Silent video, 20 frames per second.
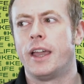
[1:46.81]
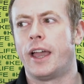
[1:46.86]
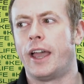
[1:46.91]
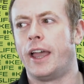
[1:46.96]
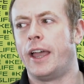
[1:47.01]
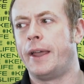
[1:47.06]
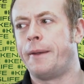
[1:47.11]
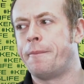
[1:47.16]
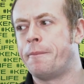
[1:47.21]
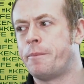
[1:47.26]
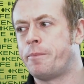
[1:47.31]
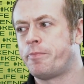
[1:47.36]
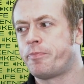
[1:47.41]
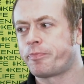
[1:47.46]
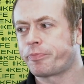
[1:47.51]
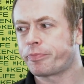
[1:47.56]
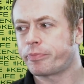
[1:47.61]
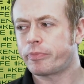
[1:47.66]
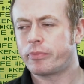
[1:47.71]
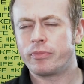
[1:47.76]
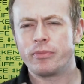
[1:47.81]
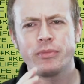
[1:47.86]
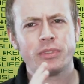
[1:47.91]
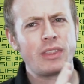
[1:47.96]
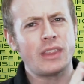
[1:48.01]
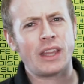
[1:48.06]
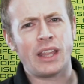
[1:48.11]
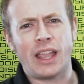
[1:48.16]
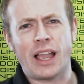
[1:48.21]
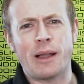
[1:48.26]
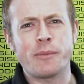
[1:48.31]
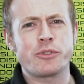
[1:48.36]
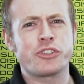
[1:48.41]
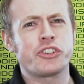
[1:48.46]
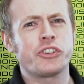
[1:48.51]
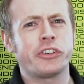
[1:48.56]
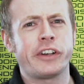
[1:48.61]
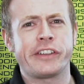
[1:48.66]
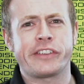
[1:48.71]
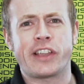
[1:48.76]
Um, I'm
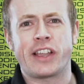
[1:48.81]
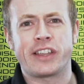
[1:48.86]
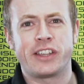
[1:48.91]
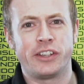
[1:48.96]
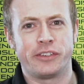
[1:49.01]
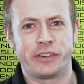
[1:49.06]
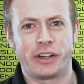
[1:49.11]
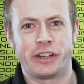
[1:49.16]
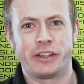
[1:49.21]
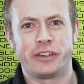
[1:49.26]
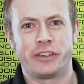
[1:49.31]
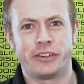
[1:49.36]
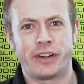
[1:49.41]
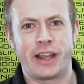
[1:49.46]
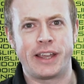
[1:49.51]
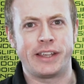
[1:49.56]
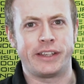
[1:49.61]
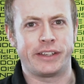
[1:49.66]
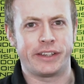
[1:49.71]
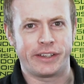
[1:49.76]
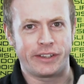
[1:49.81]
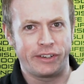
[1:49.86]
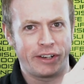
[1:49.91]
sure it's accurate, all right?